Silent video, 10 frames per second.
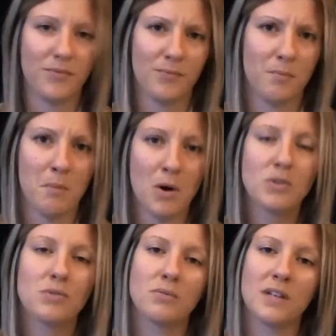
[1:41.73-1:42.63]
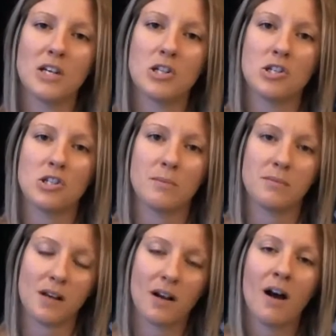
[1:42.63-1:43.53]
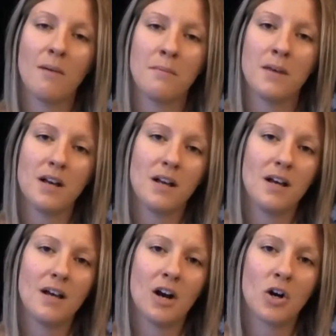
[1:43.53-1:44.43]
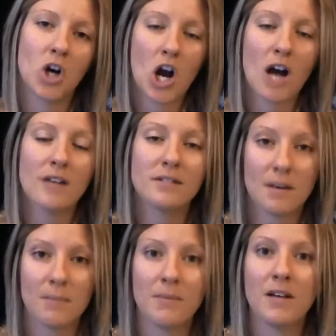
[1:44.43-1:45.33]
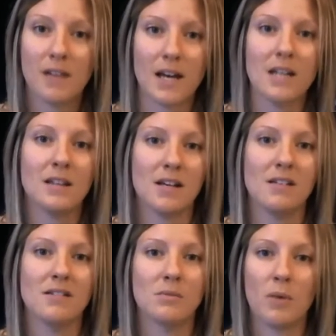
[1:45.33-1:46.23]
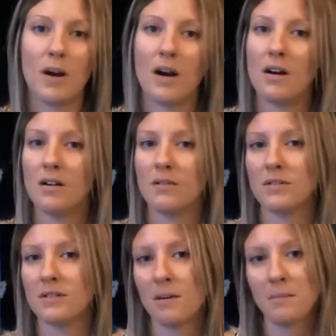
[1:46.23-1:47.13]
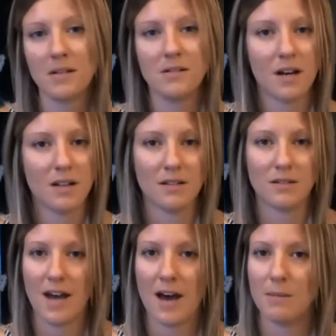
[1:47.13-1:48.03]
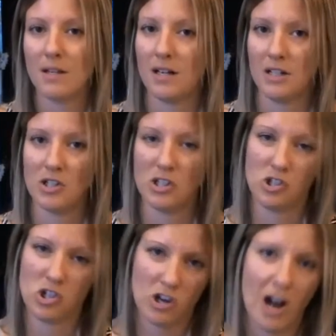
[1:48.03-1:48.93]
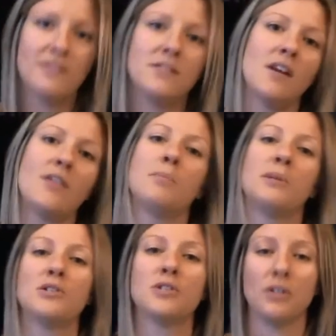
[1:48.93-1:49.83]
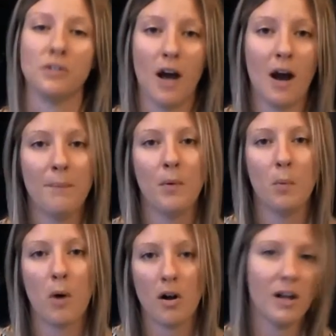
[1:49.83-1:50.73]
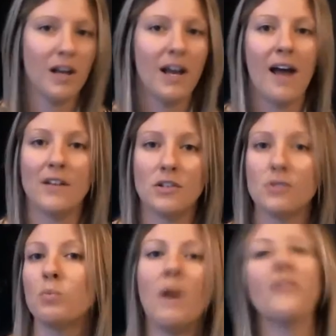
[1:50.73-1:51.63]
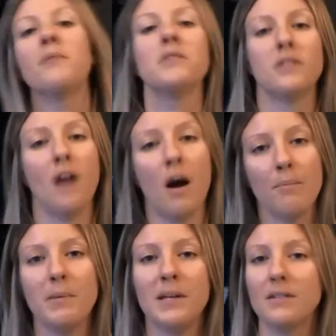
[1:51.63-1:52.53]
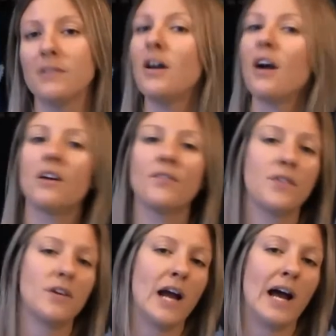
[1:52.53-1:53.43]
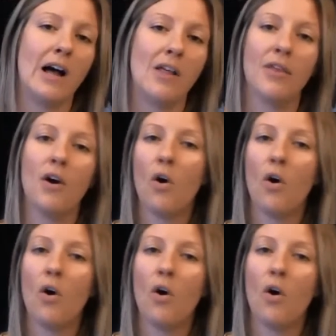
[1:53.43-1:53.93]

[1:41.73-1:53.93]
most relationships that come across something like this where somebody's got this habit and it just drives the other person up the wall and they just want them to stop because it's not good for their health